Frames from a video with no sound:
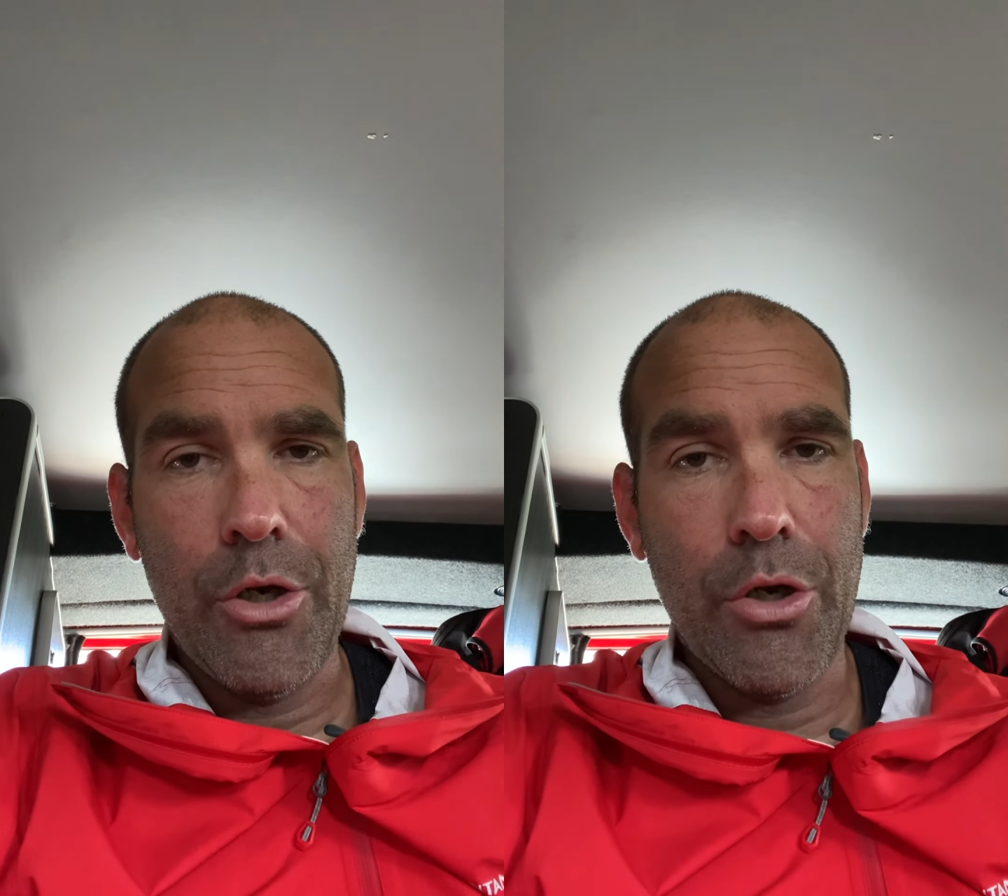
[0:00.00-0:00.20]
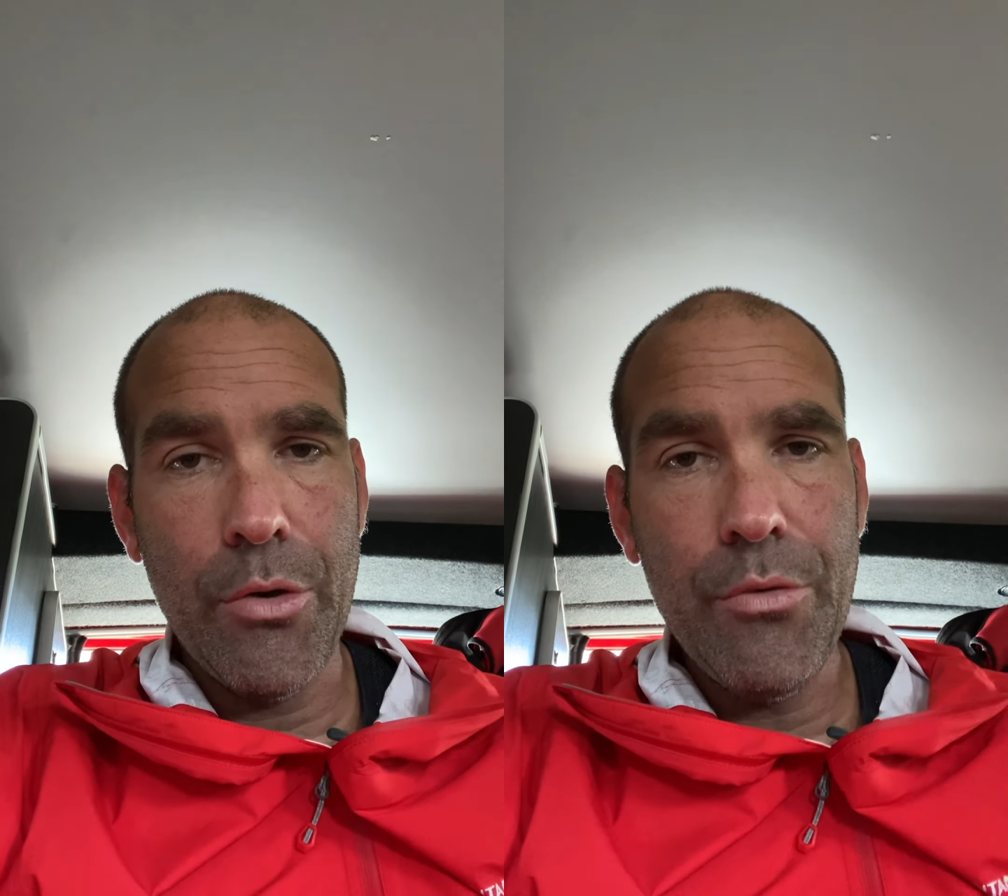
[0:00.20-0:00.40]

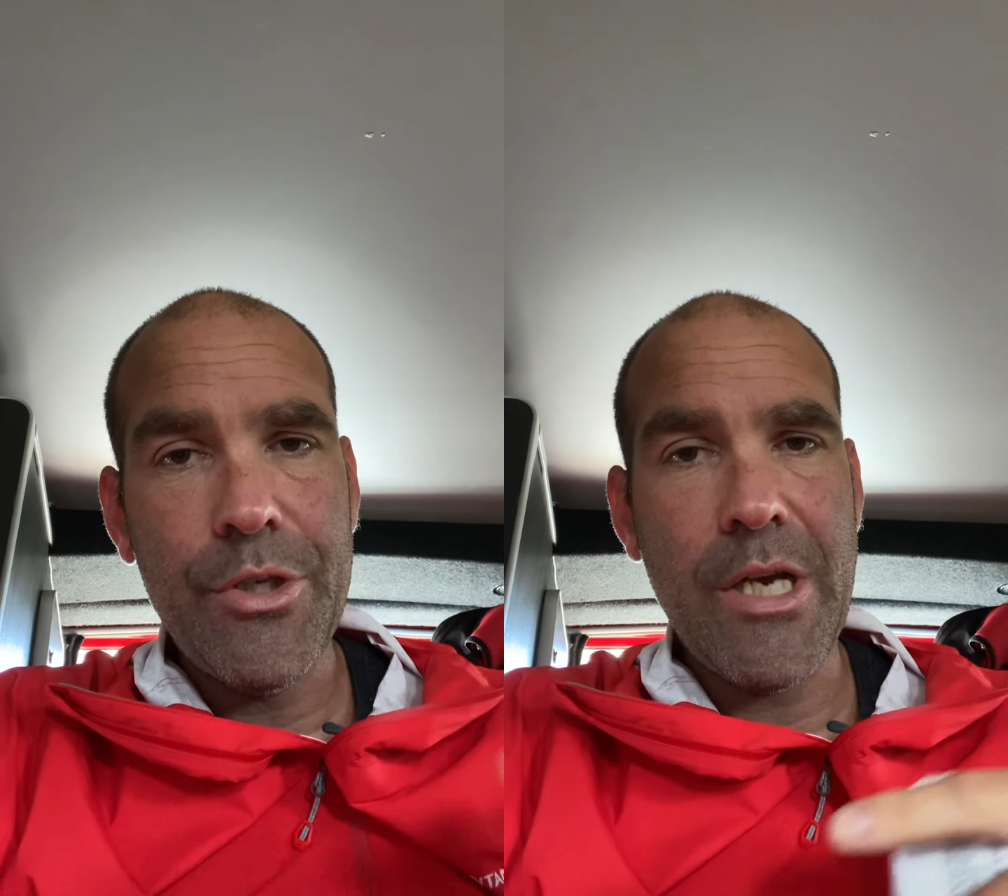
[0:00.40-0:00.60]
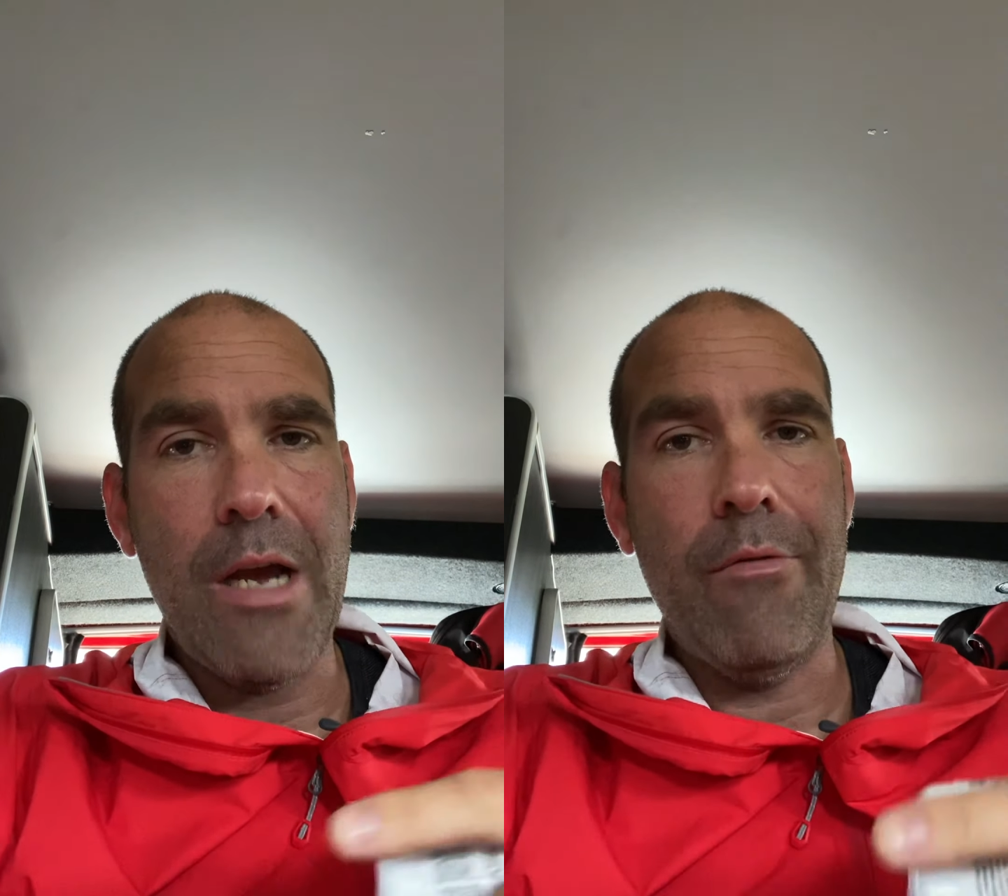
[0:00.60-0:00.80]

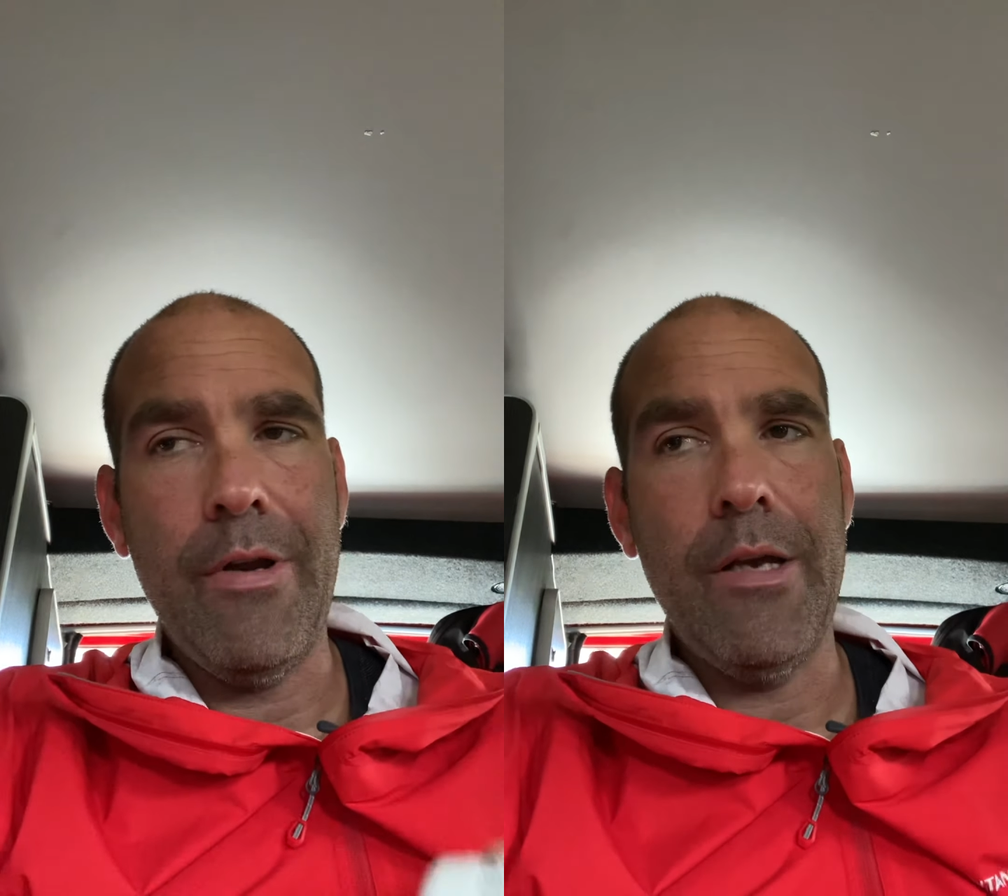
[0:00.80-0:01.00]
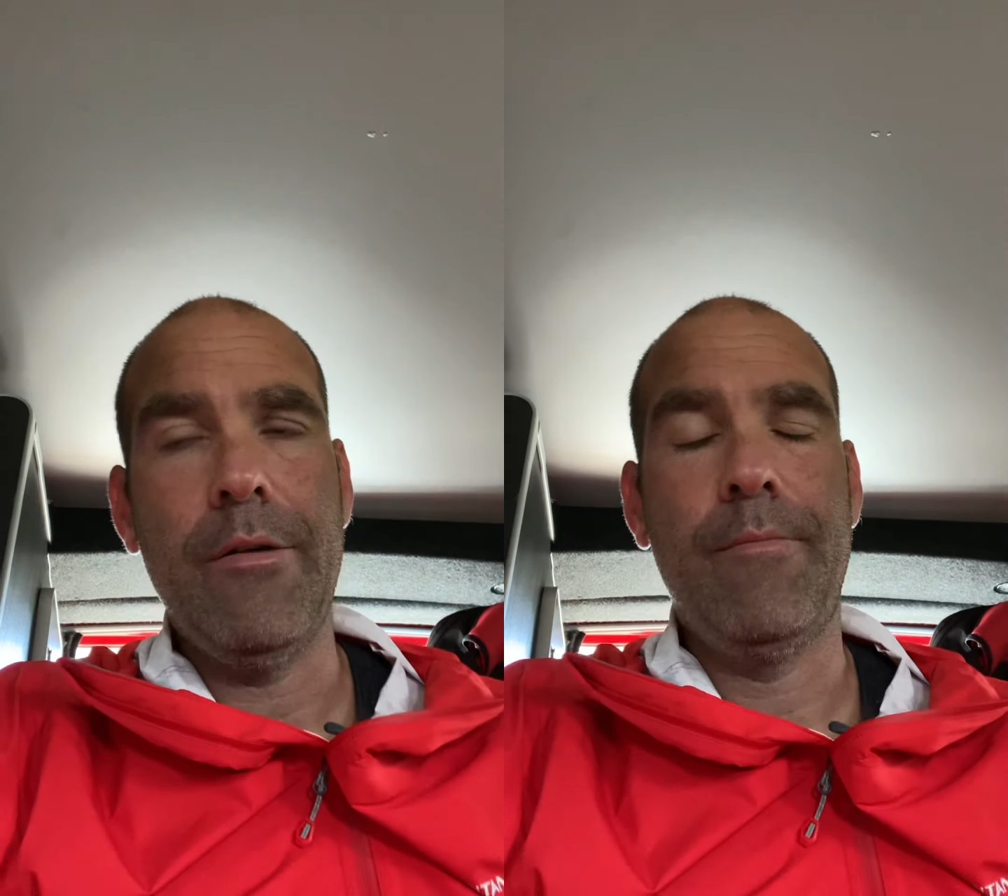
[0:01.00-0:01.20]
gooch
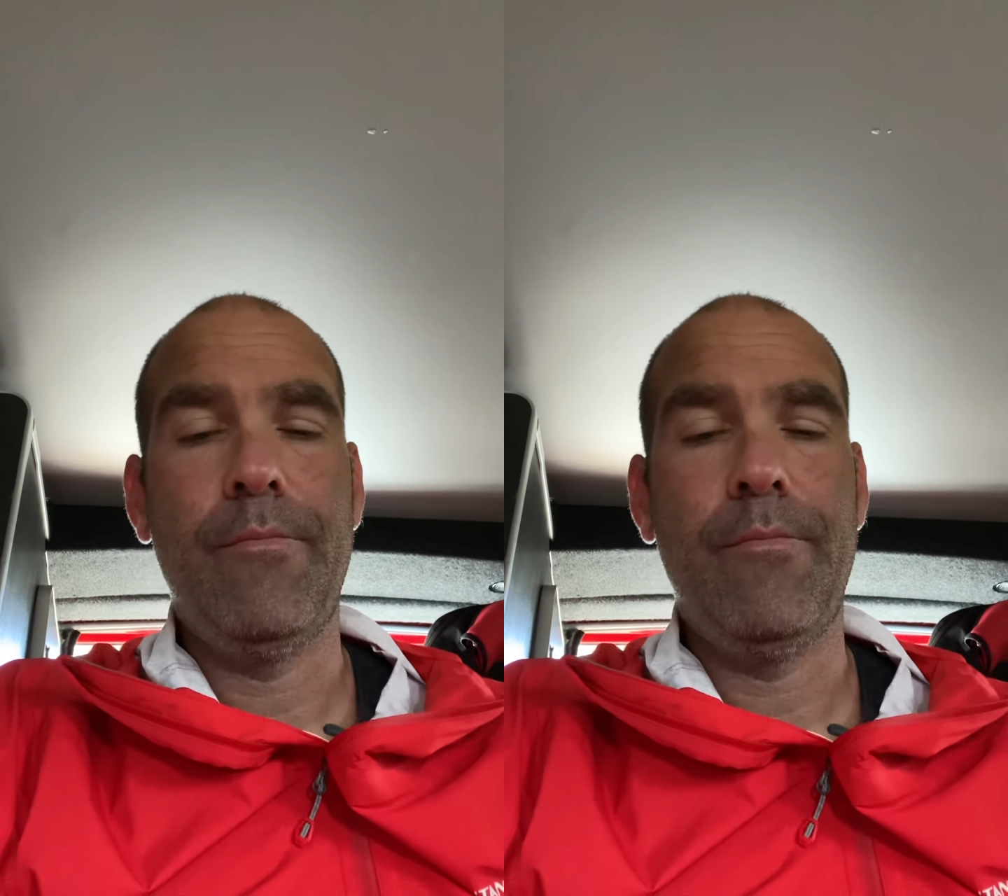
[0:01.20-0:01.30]
area